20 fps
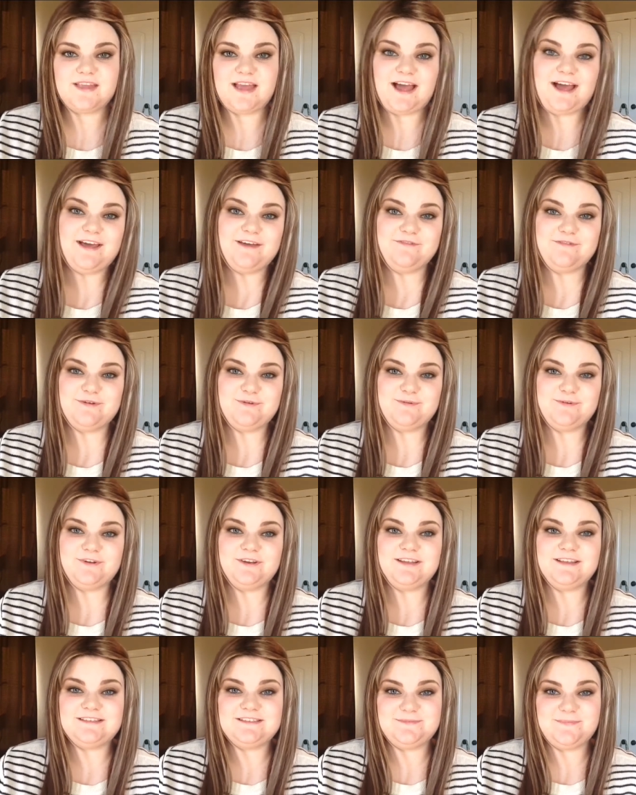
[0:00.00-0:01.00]
Hi
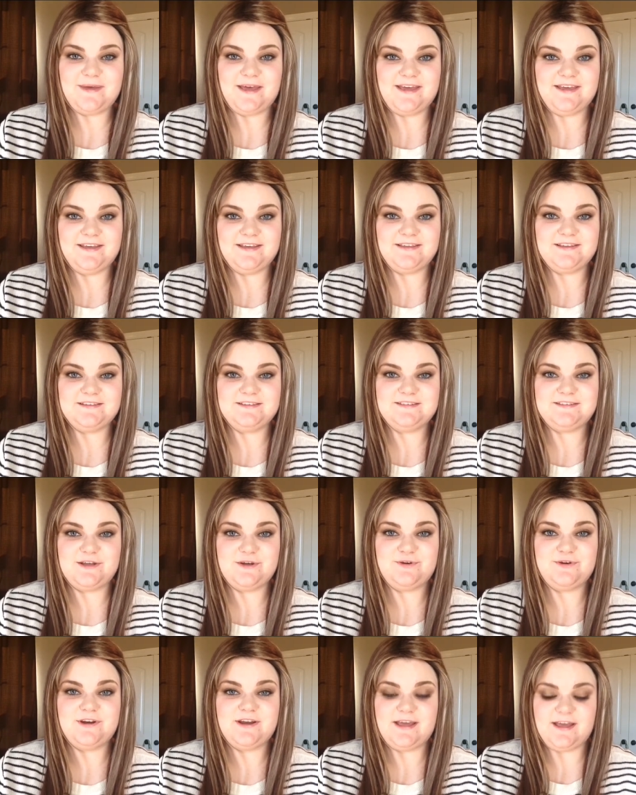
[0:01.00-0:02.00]
everyone, it's Megan.
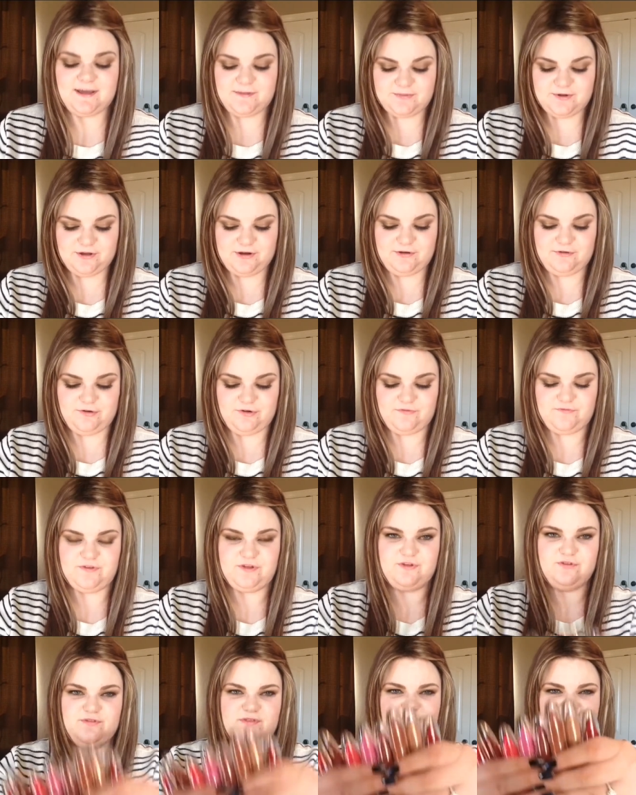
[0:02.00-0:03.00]
So today I'm going to
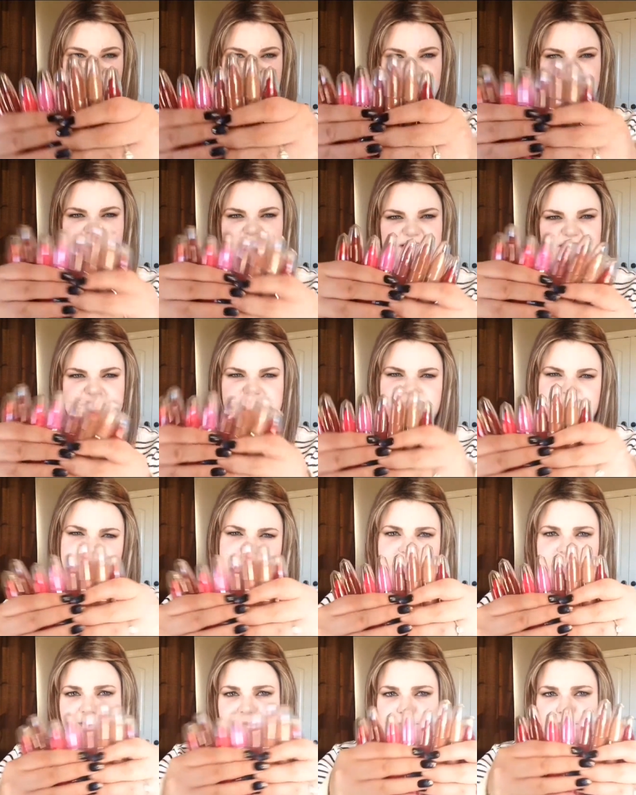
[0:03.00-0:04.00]
review these
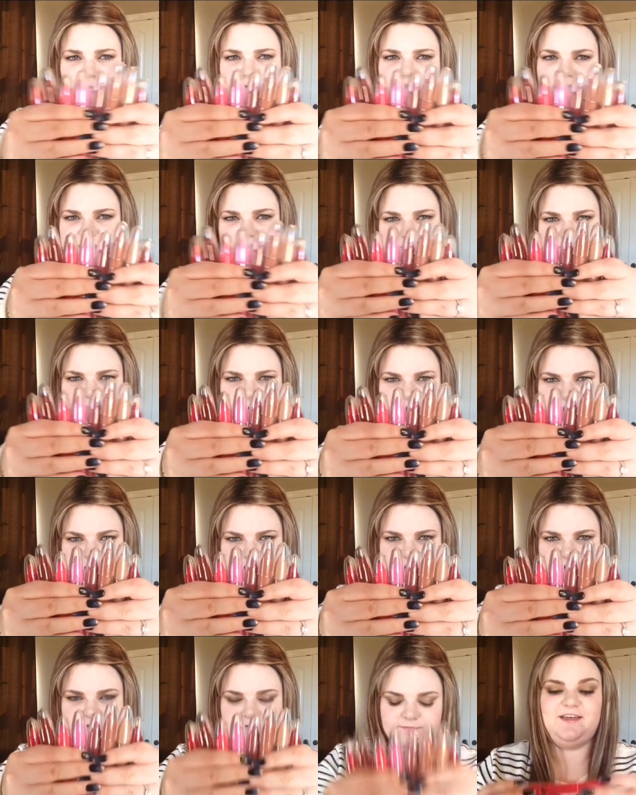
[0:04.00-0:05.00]
bad boys for
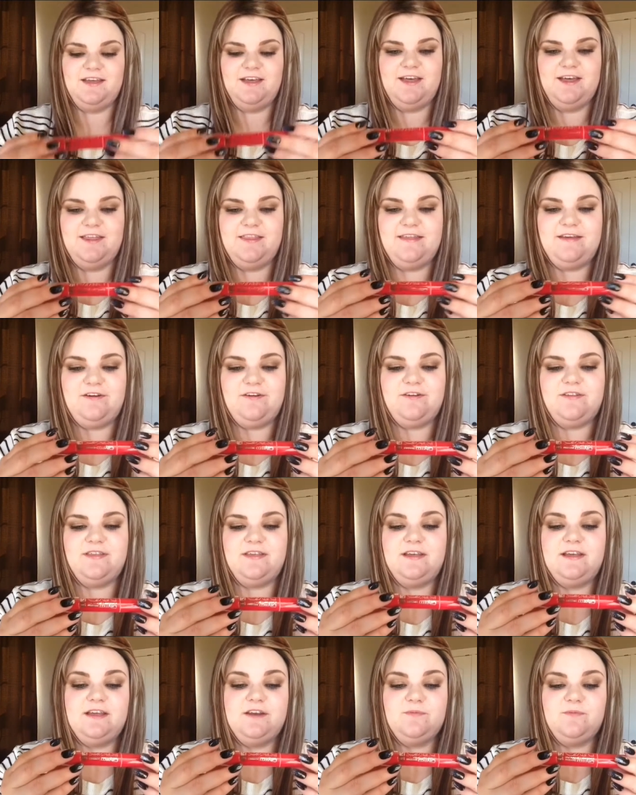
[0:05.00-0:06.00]
you. They are the
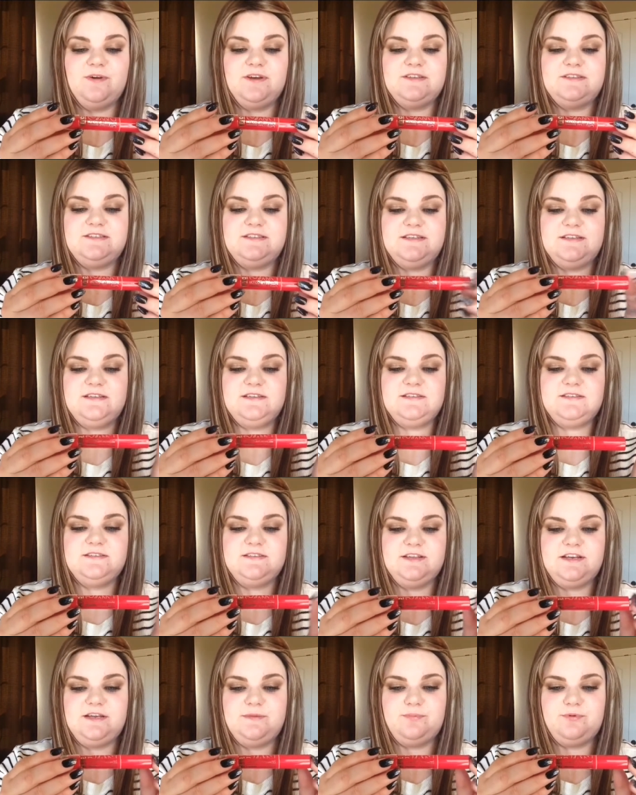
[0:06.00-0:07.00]
NYC
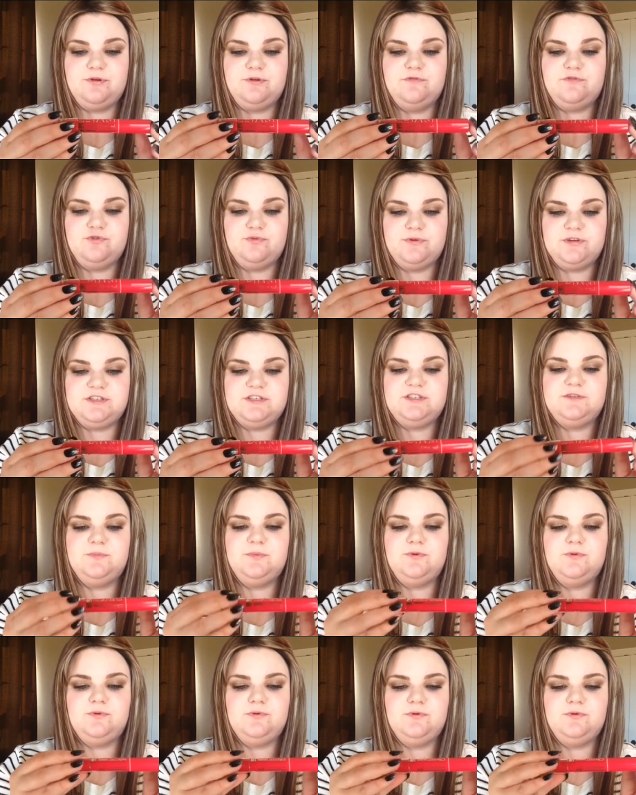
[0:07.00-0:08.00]
City Proof
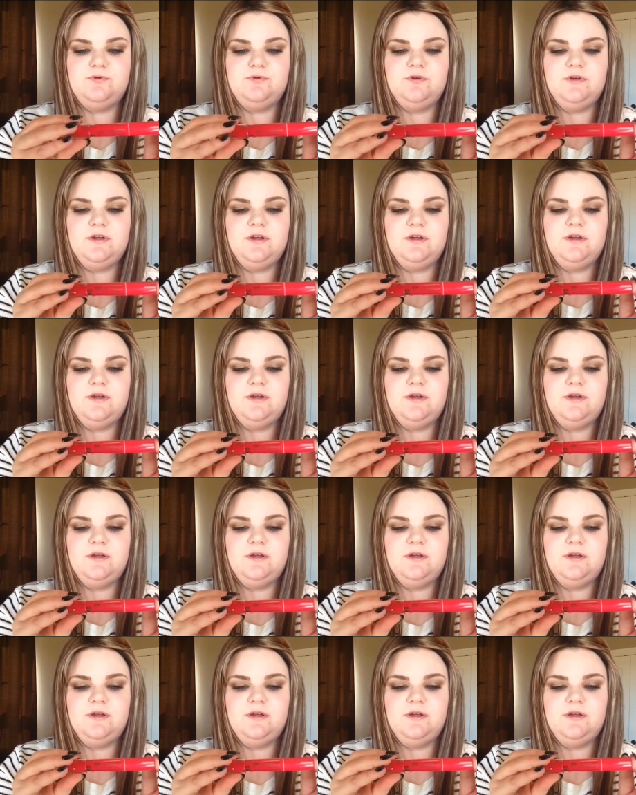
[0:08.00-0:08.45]
Twistable